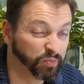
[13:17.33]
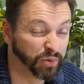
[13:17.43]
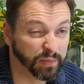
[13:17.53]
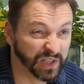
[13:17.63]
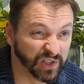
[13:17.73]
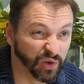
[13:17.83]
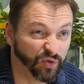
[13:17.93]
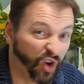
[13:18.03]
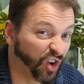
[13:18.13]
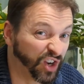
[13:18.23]
probably still
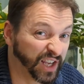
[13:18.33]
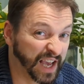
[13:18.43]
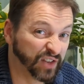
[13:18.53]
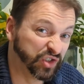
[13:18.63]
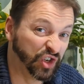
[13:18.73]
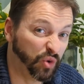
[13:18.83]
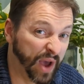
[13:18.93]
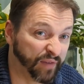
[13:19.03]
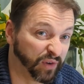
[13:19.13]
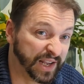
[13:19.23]
not going to get too
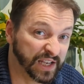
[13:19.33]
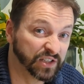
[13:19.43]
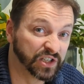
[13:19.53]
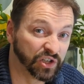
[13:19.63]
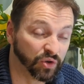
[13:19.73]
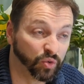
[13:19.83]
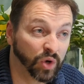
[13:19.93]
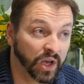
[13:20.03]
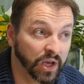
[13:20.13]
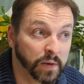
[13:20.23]
heavily into
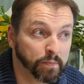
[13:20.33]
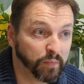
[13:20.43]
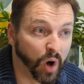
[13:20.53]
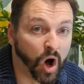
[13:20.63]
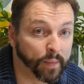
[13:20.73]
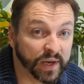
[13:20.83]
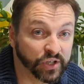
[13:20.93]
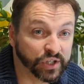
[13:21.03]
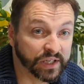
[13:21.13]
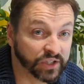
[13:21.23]

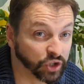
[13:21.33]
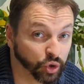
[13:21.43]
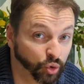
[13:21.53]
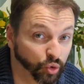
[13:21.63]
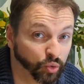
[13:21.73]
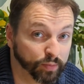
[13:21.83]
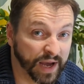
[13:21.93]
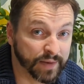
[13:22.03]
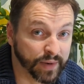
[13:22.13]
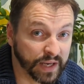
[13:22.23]
RPGs at all,
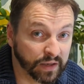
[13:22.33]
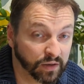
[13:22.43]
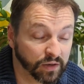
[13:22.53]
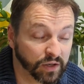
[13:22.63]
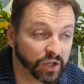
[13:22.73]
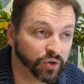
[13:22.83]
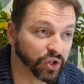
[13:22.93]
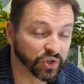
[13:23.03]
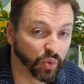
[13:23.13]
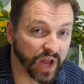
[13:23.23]
maybe you
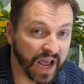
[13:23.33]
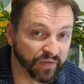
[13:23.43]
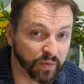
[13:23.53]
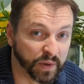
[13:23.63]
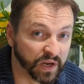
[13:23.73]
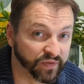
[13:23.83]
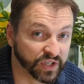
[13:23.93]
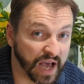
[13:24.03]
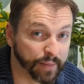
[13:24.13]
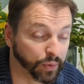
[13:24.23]
just want to have a bit of a
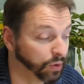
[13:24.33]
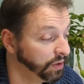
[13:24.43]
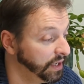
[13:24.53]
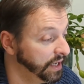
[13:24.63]
dabble,